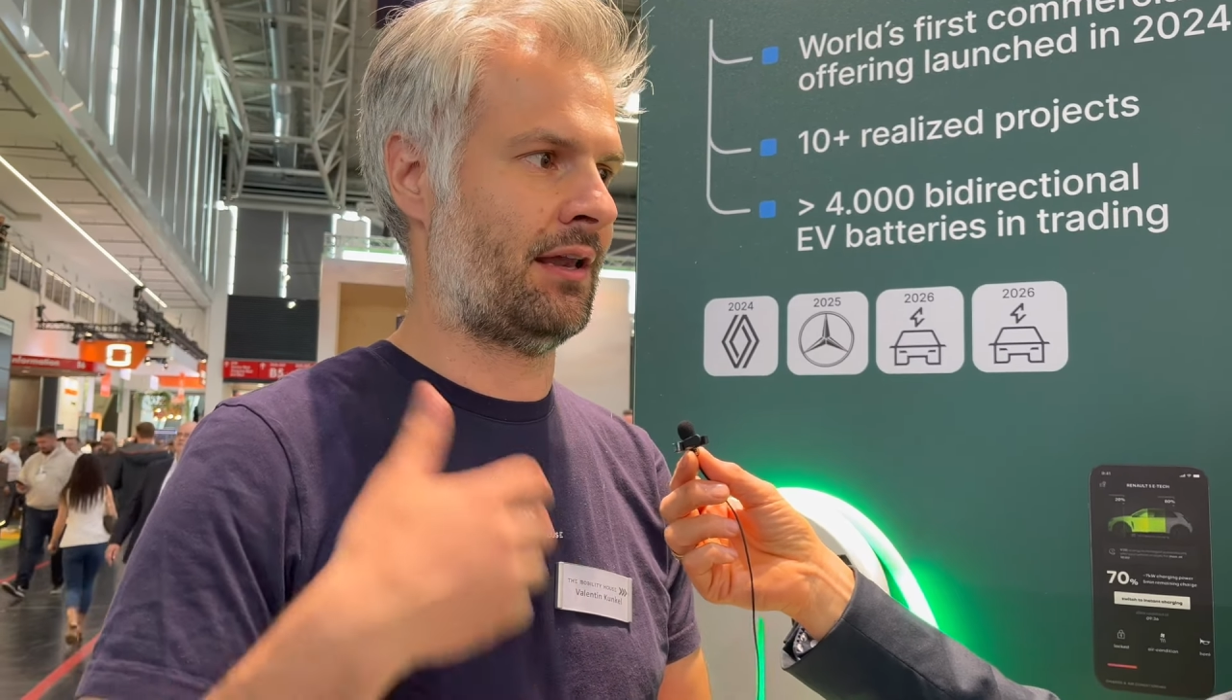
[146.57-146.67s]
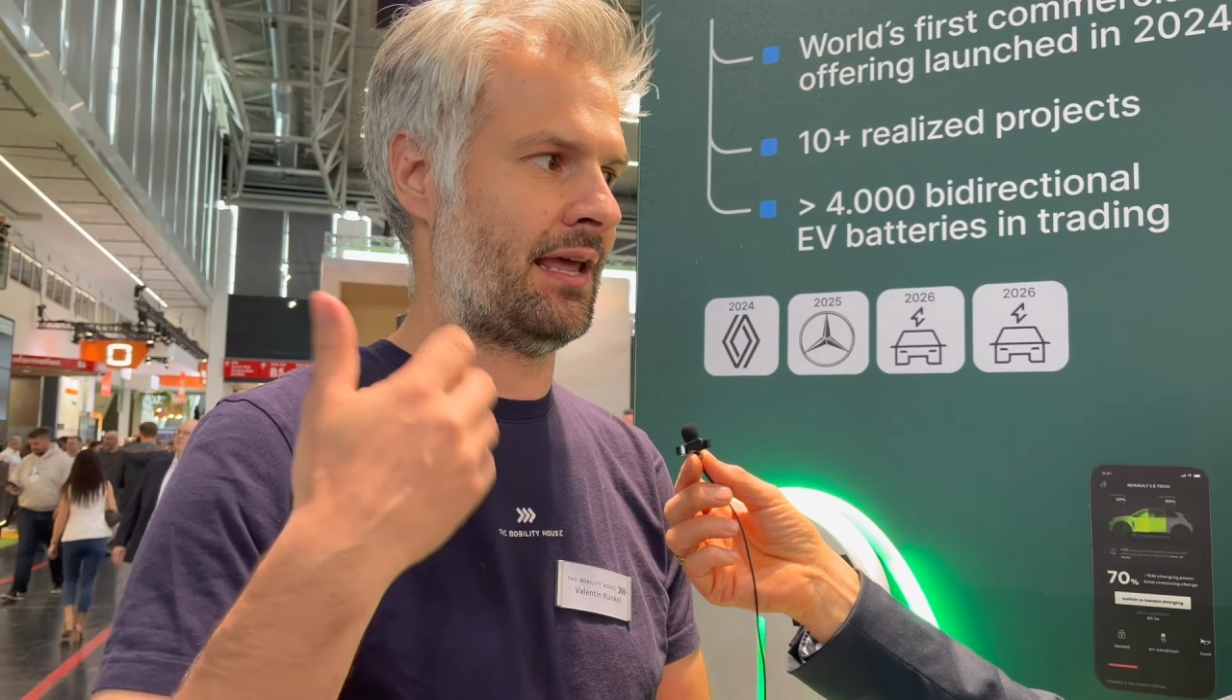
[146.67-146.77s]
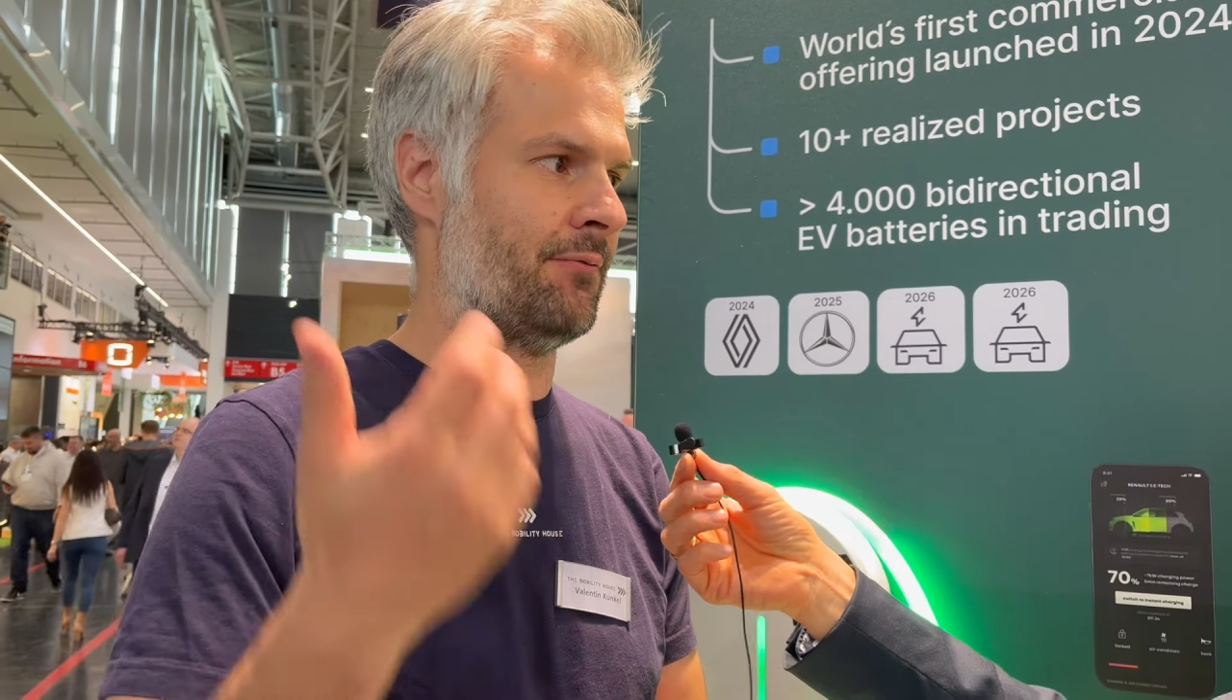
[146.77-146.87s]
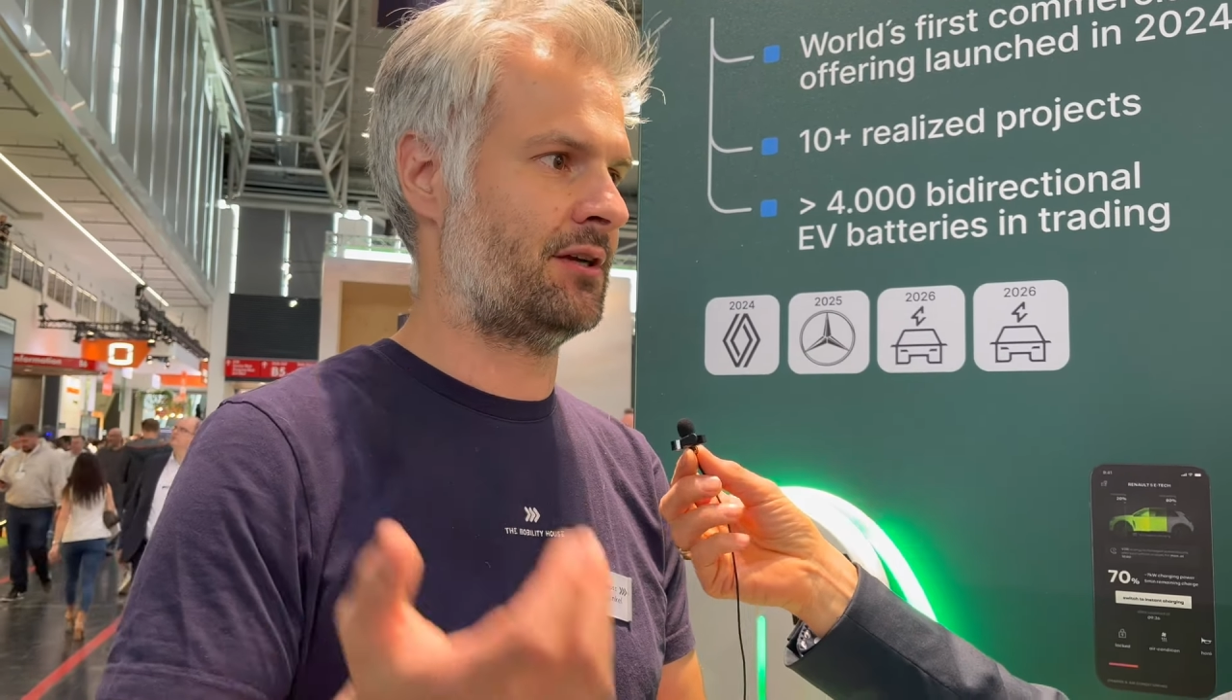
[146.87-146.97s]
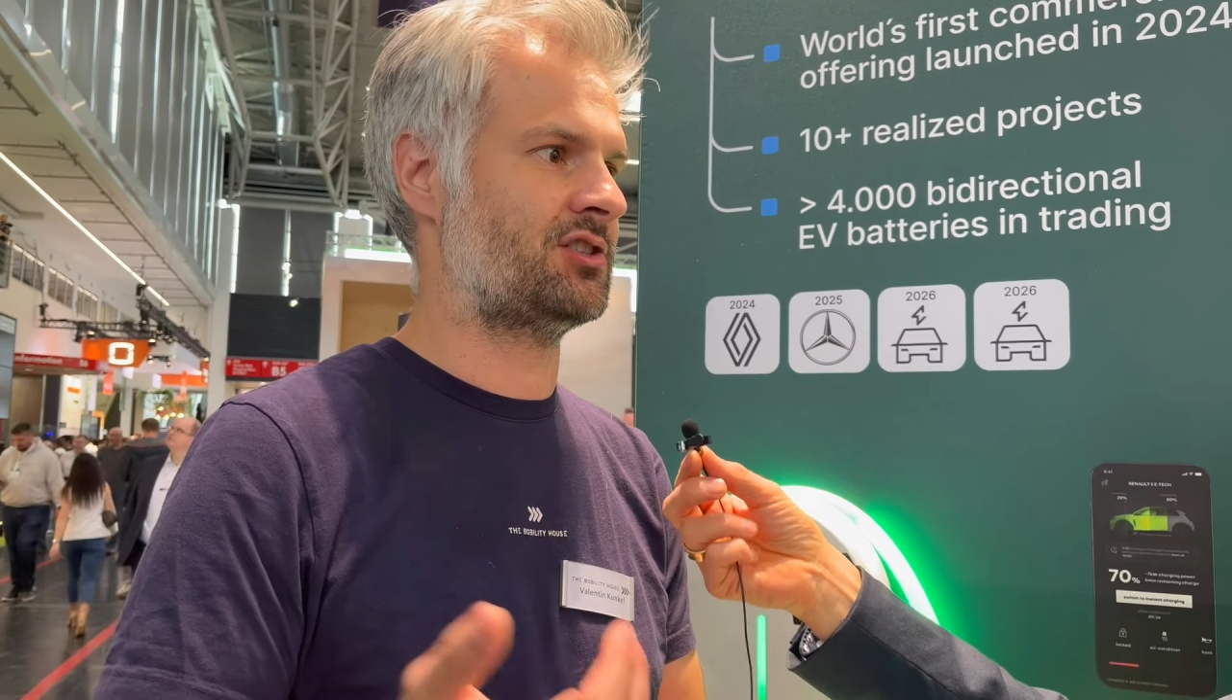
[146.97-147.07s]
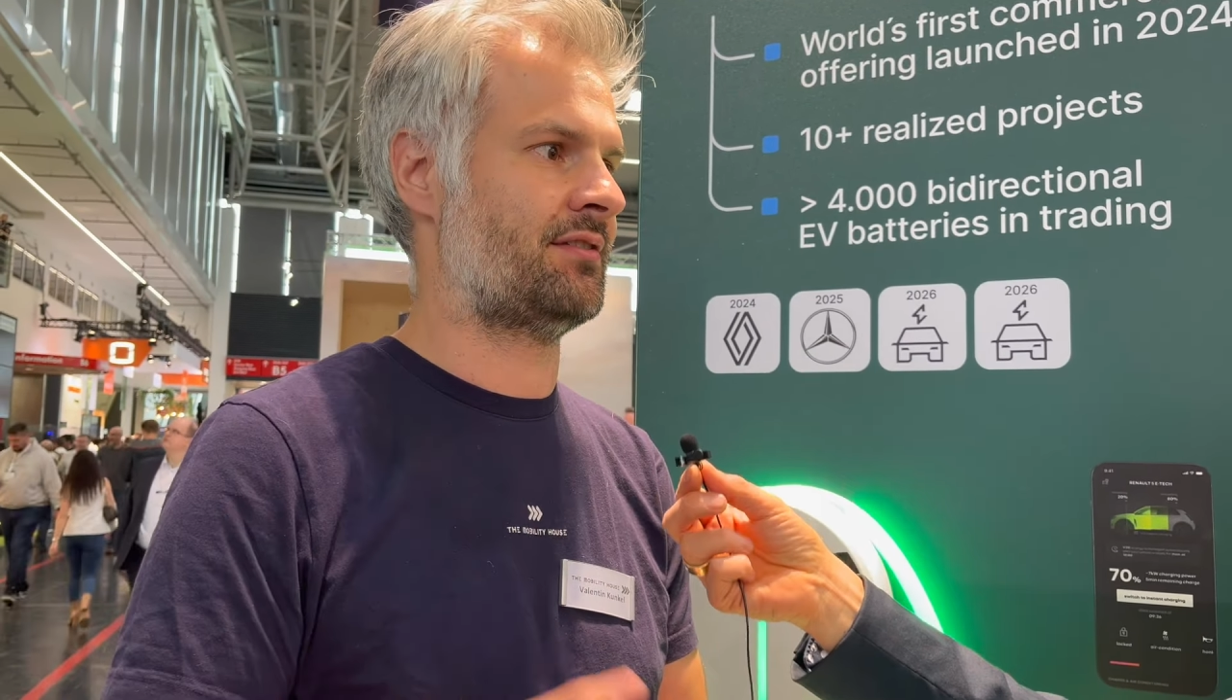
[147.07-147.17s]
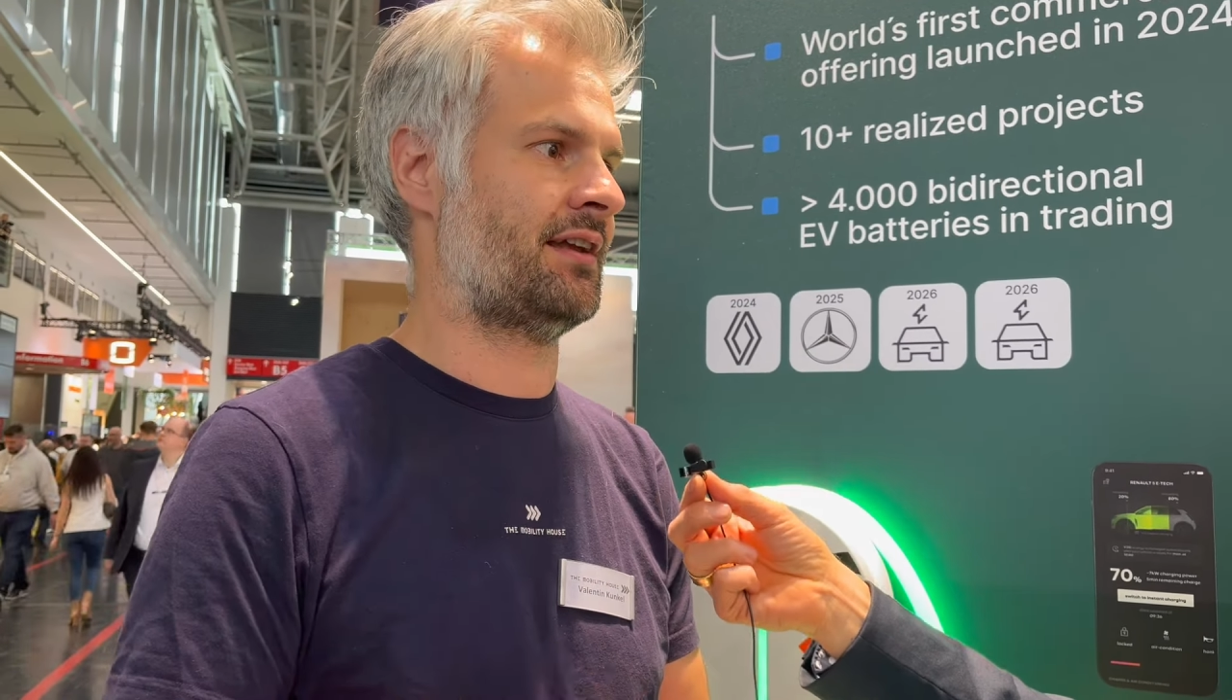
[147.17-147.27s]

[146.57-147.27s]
leverages